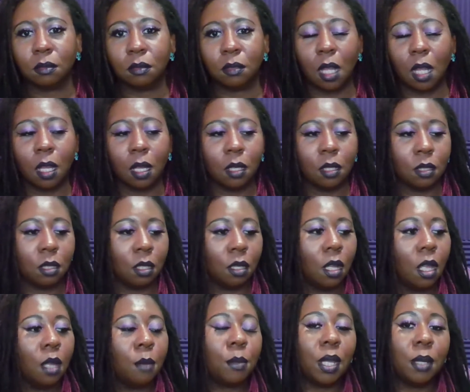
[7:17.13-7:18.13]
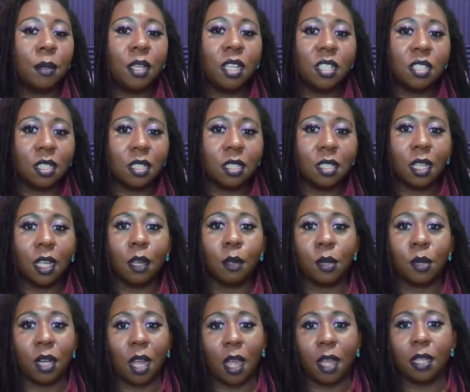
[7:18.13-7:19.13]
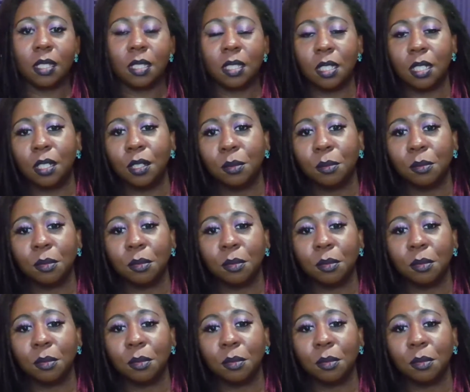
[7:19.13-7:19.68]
I don't know. Maybe he's just there when I see him.